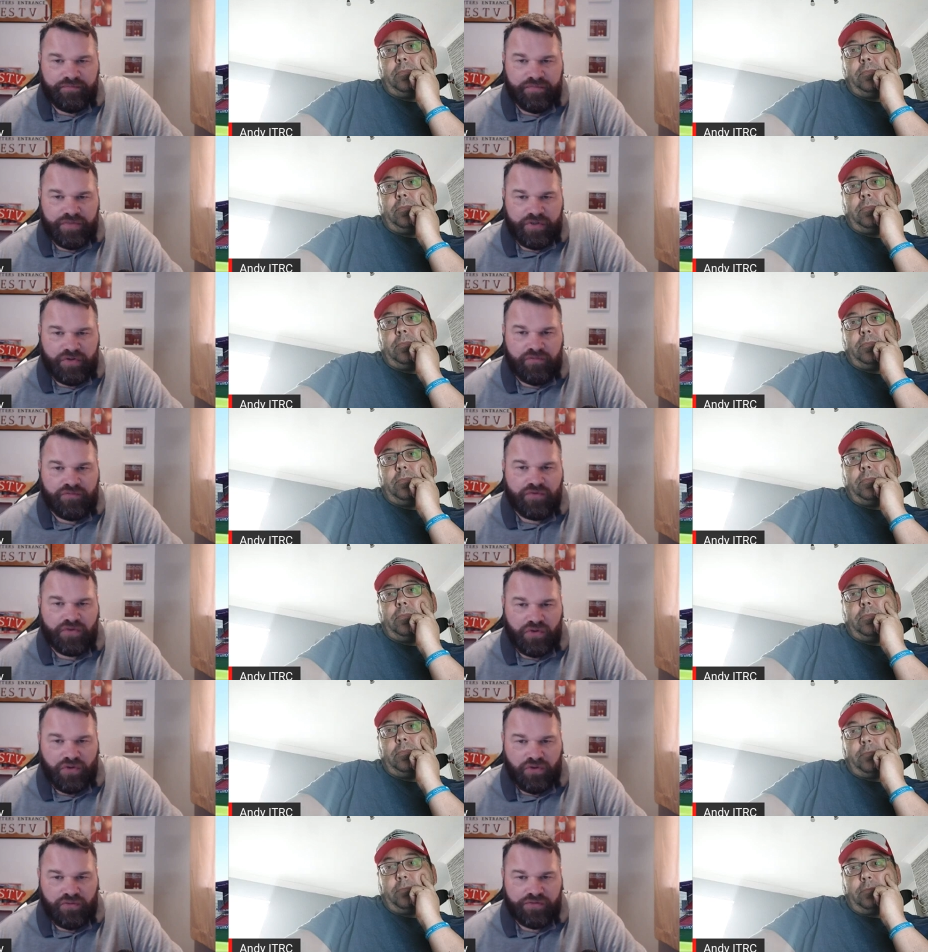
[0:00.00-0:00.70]
Speaker 1: enough
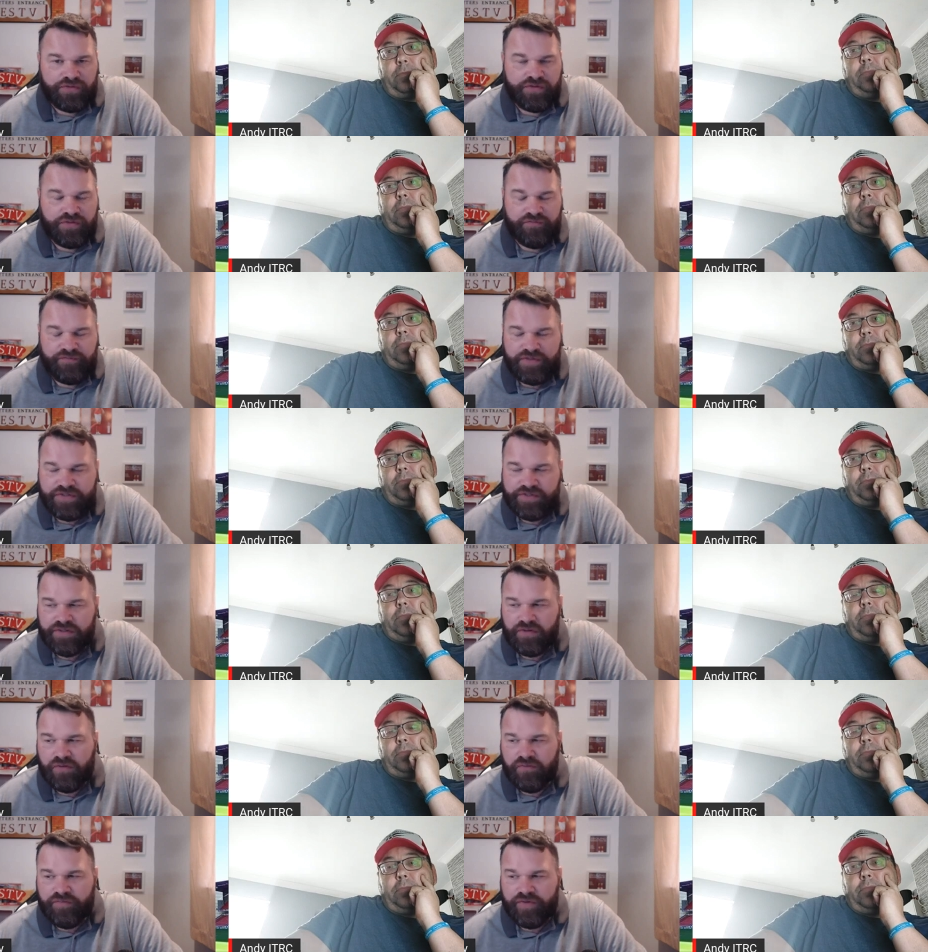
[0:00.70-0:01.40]
goals and this
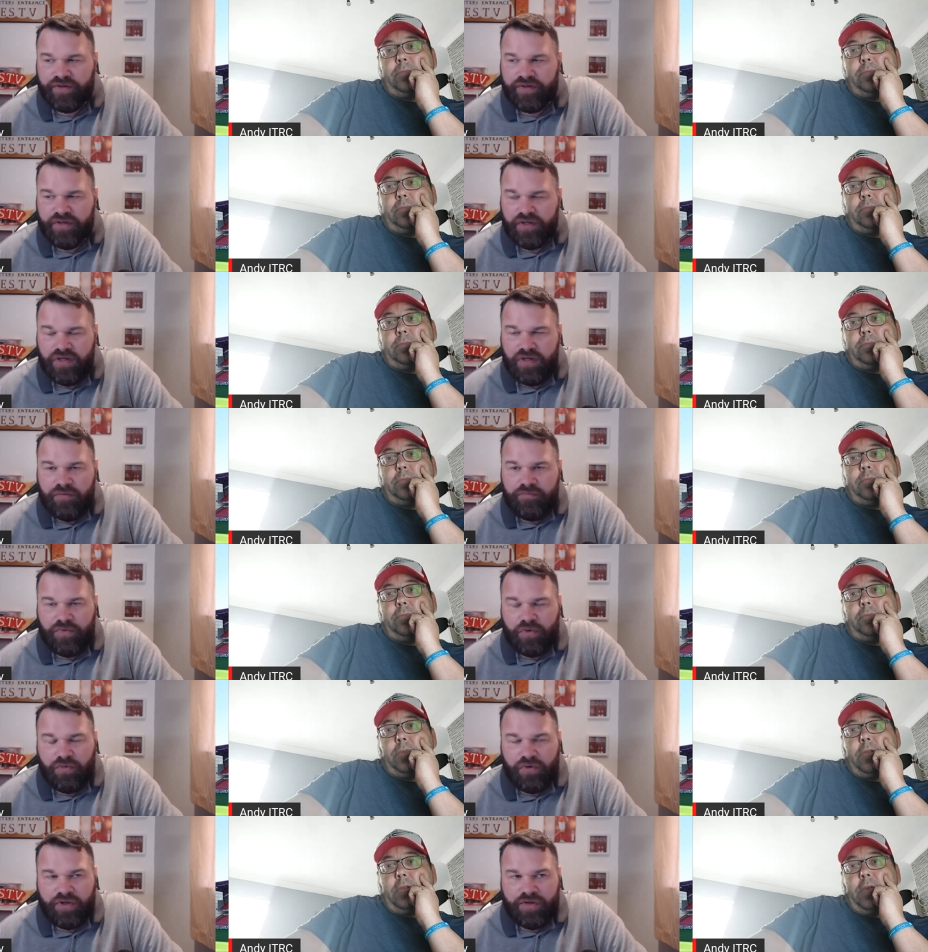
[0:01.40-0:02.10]
other.
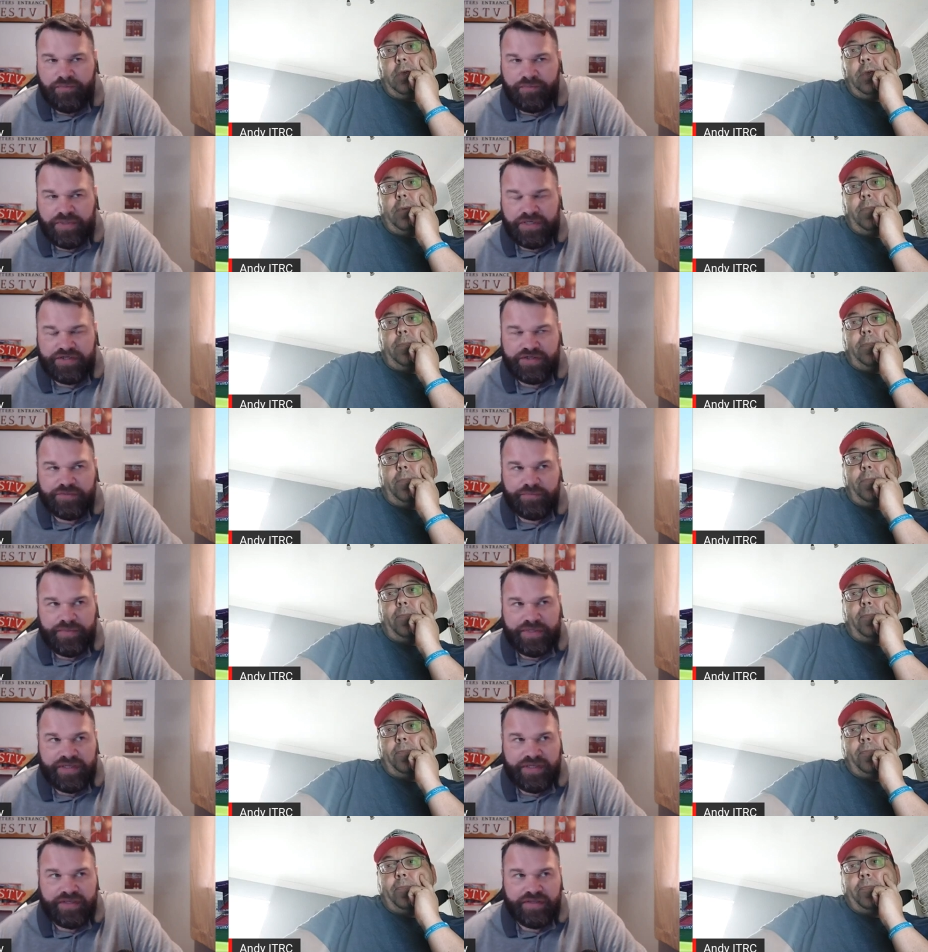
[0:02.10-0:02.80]
But what yeah. impressed
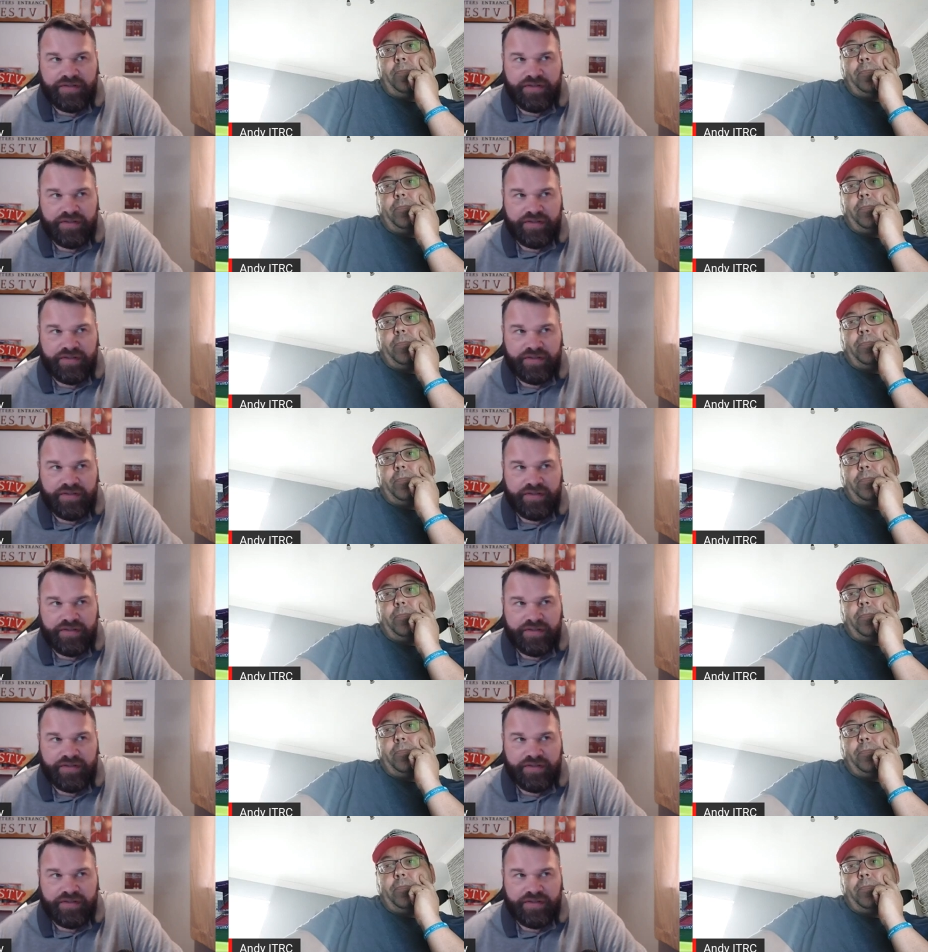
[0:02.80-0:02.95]
me